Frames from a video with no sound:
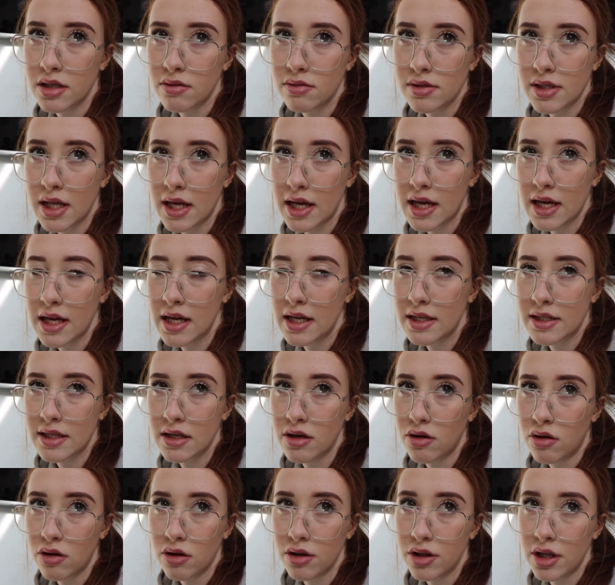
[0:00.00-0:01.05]
He was like
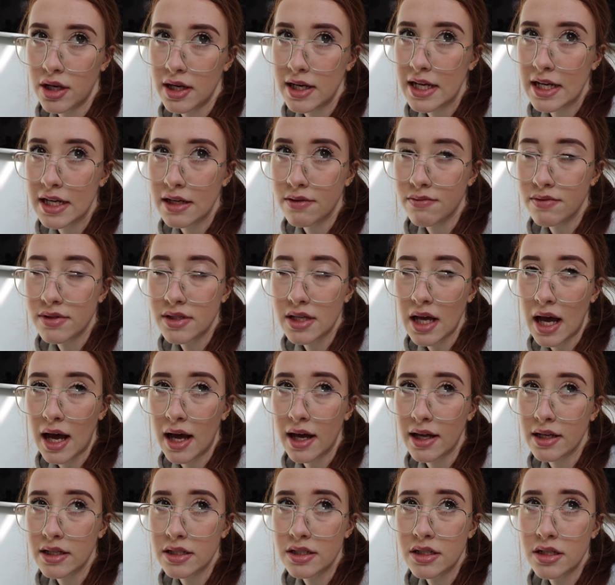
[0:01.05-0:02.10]
eating all the leaves,
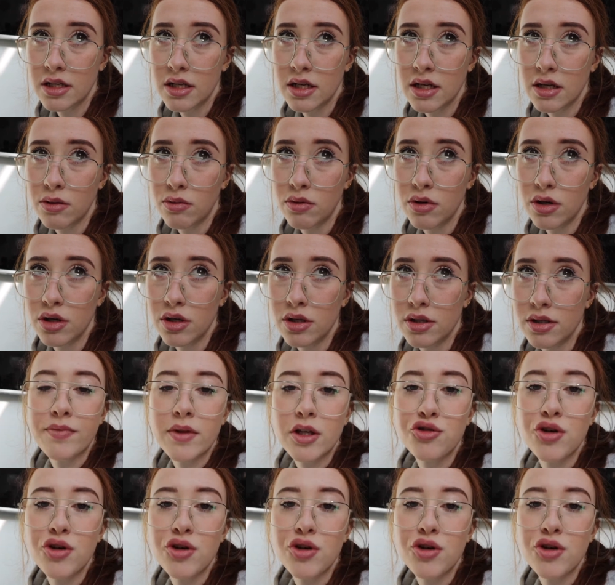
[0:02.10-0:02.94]
and he was